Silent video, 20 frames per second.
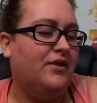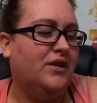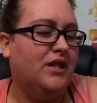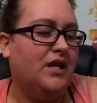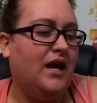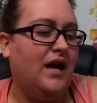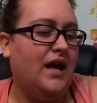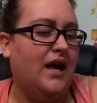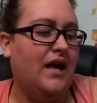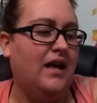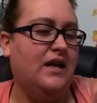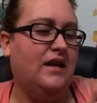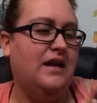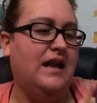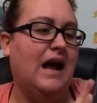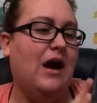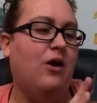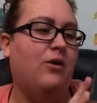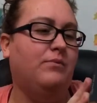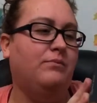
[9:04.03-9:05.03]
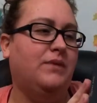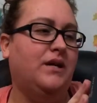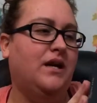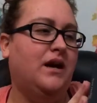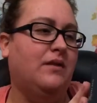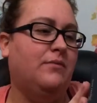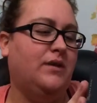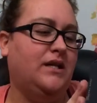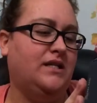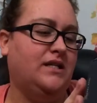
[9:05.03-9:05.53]
with it. And now I'm
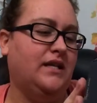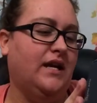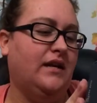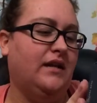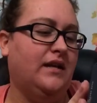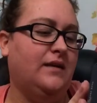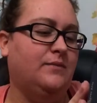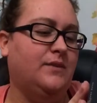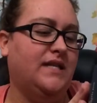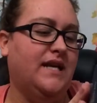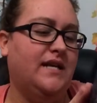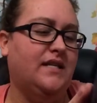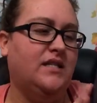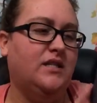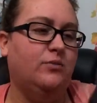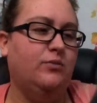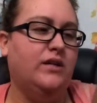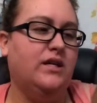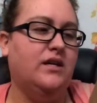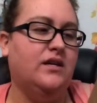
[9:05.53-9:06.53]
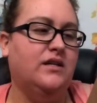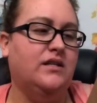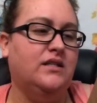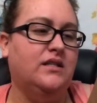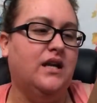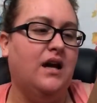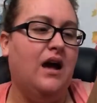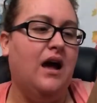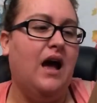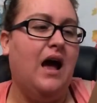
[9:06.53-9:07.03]
becoming slightly obsessed because
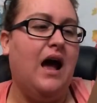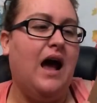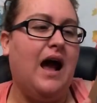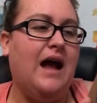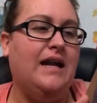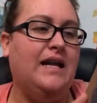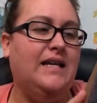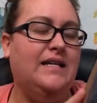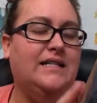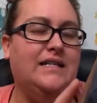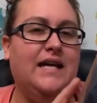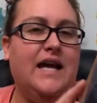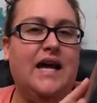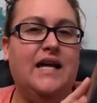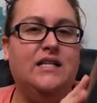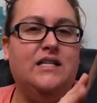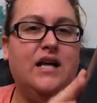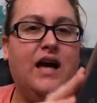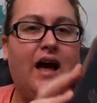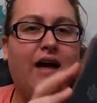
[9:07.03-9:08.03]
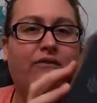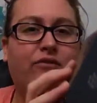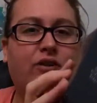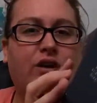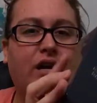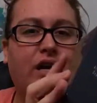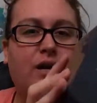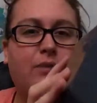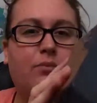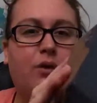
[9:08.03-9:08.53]
I need to get to
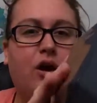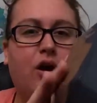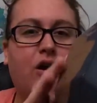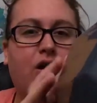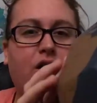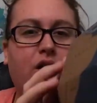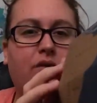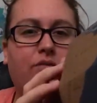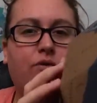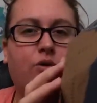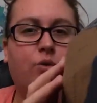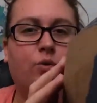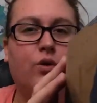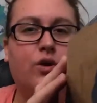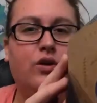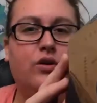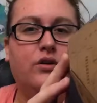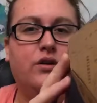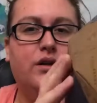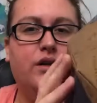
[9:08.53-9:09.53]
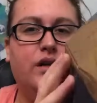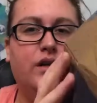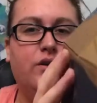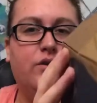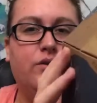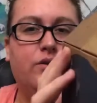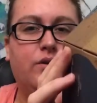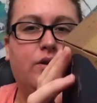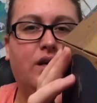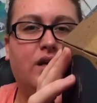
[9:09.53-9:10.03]
every part of the world,
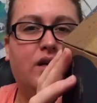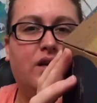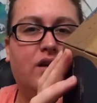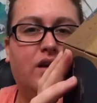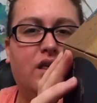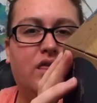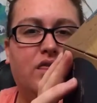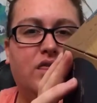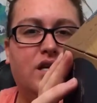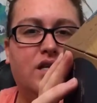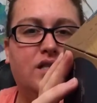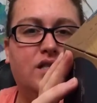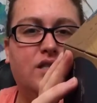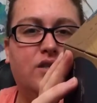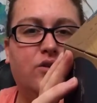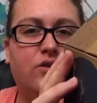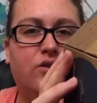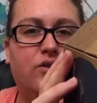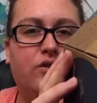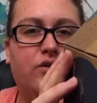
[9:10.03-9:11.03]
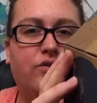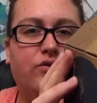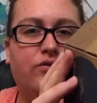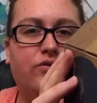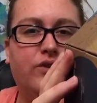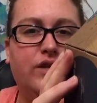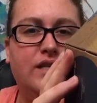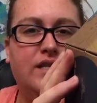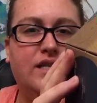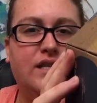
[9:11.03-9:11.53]
including this little
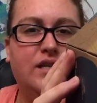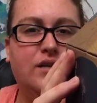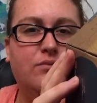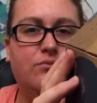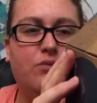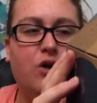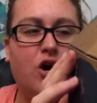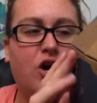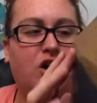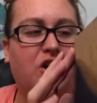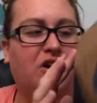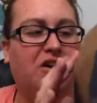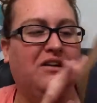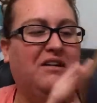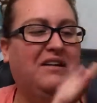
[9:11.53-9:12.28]
freezing part.